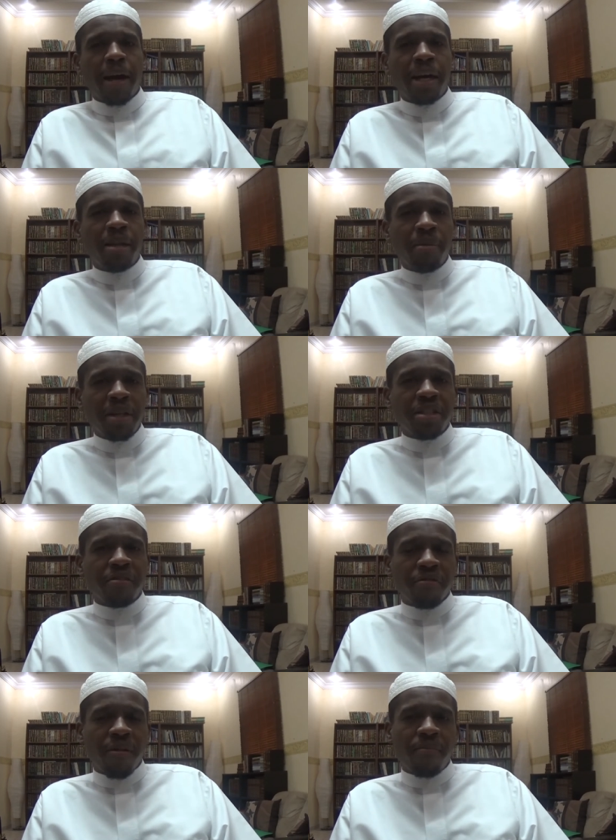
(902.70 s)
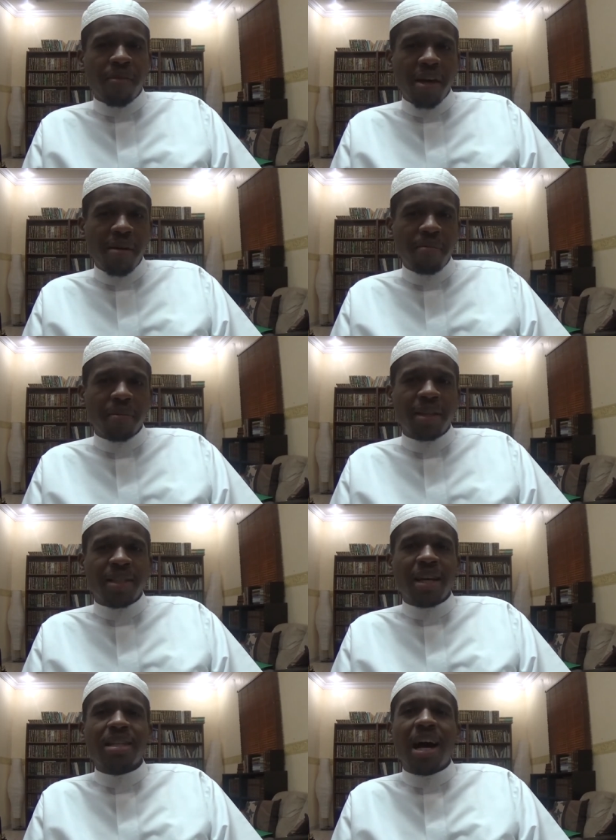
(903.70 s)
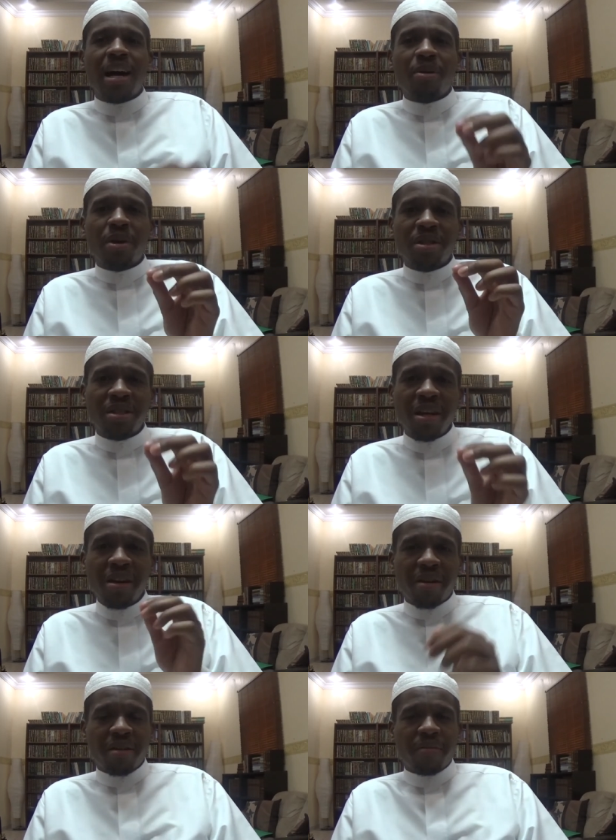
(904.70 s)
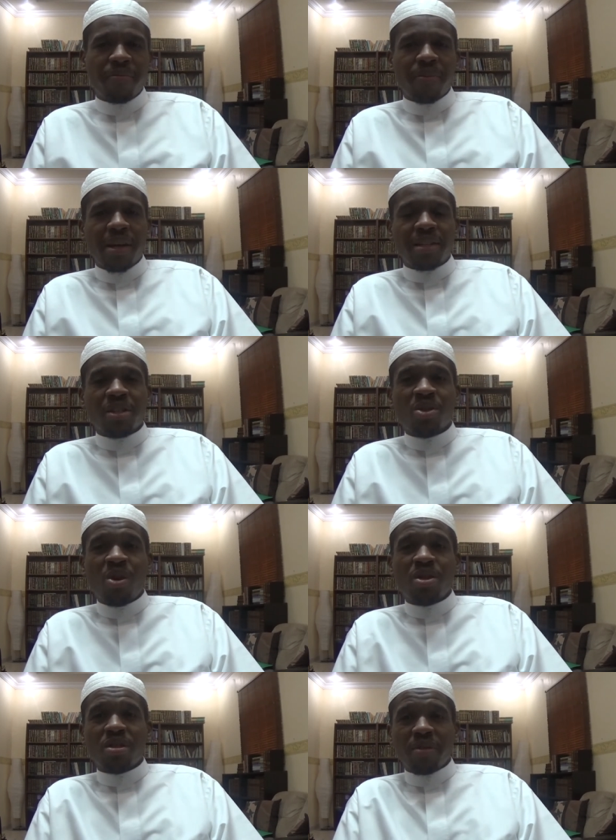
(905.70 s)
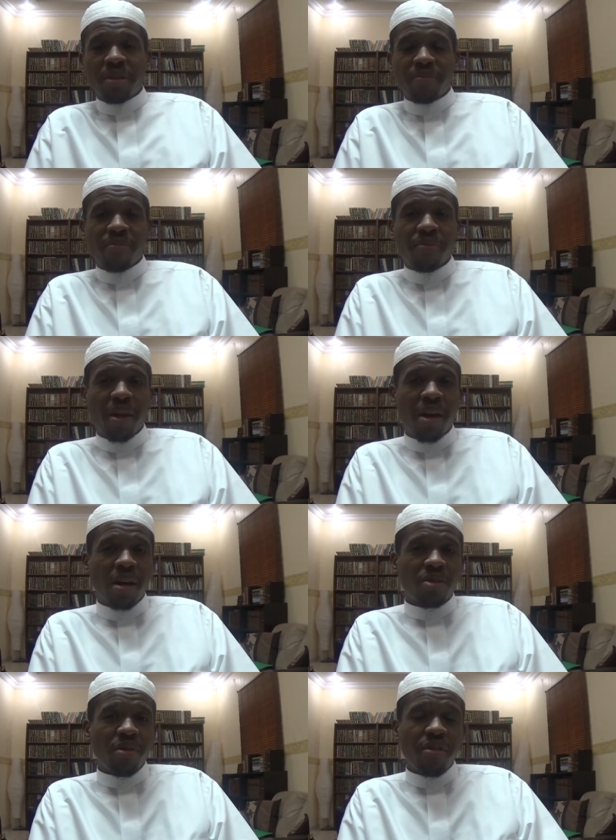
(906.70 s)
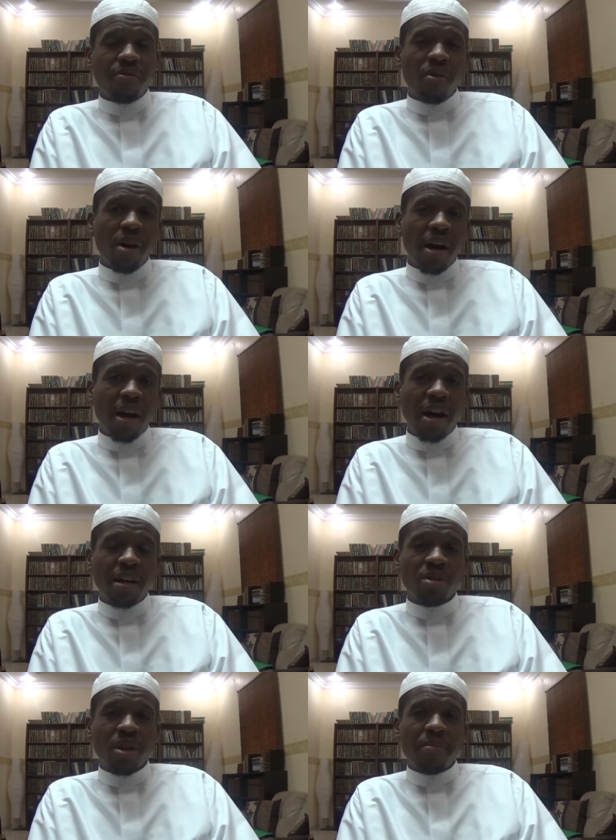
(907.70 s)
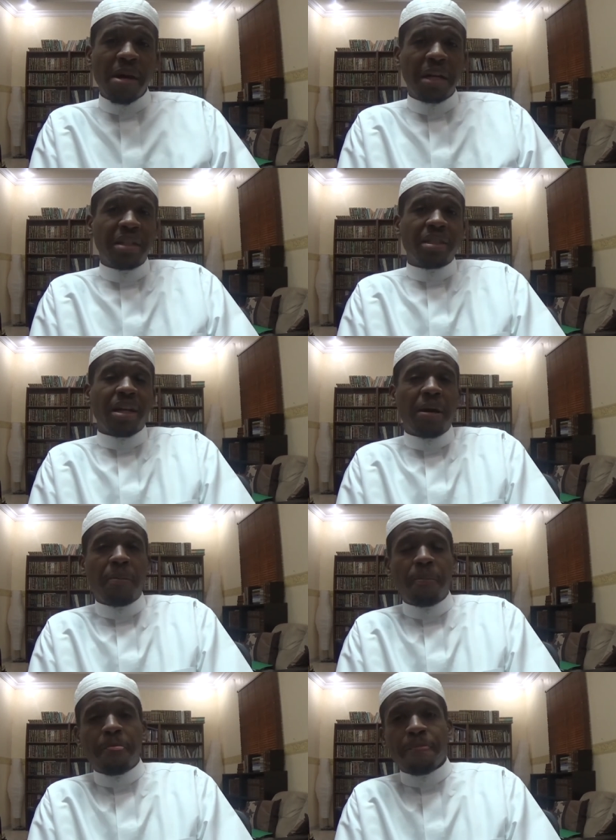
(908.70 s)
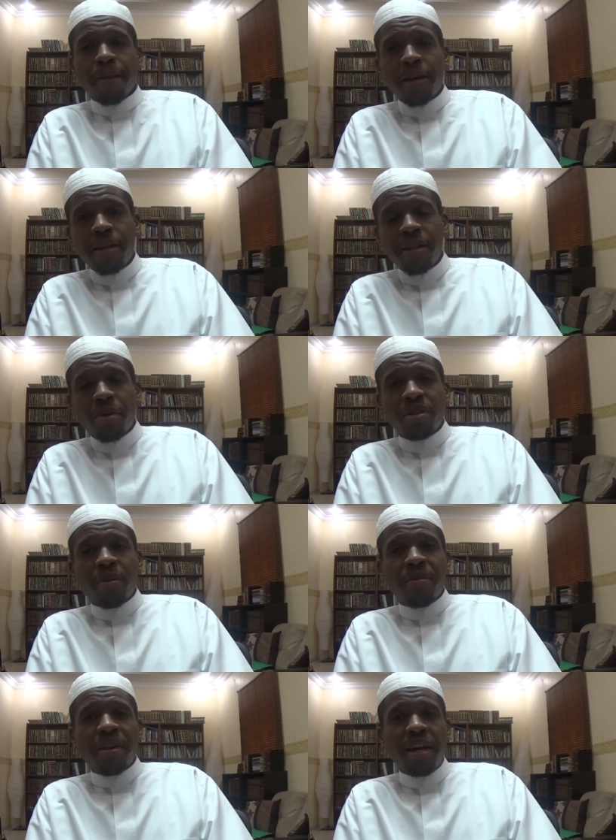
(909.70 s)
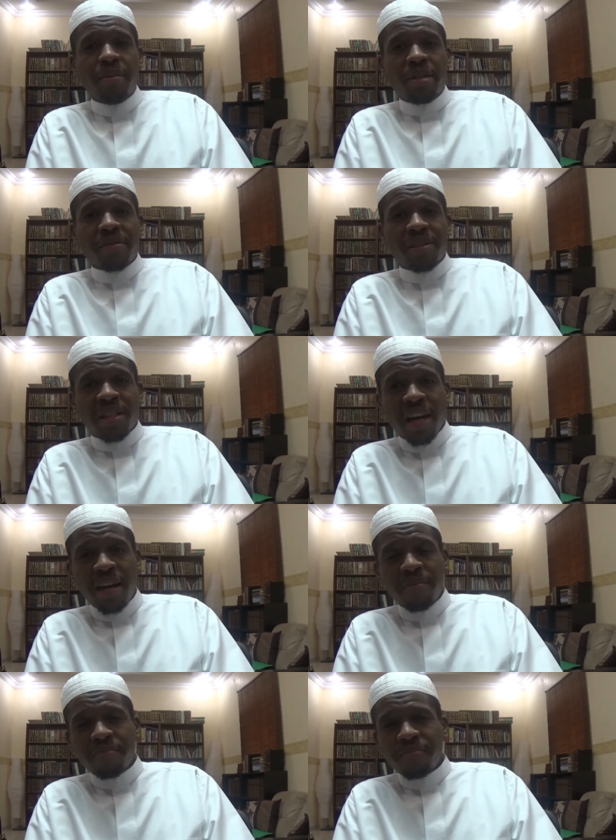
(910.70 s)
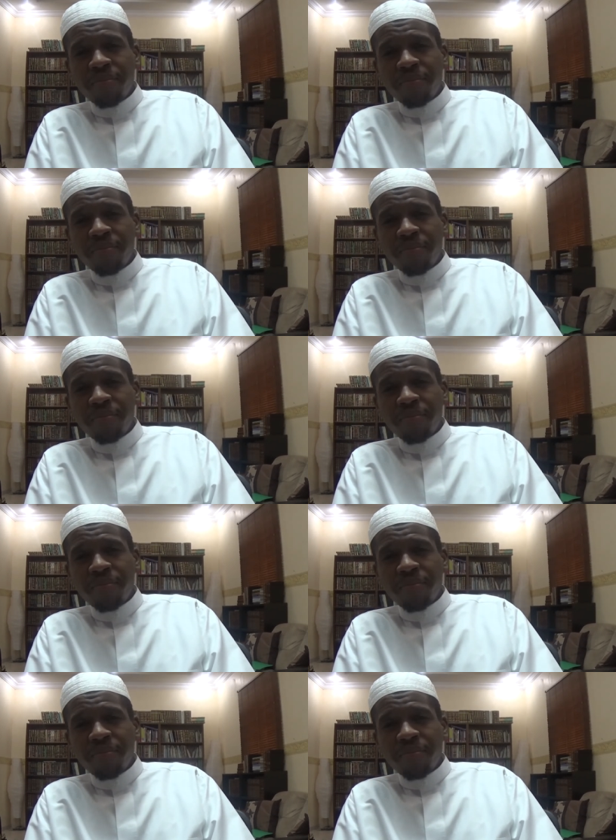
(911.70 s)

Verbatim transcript: And he mentioned from them, he says, was sihr. He says, sorcery. So therefore, uh, alayhi salam, there were some of the enemies of Islam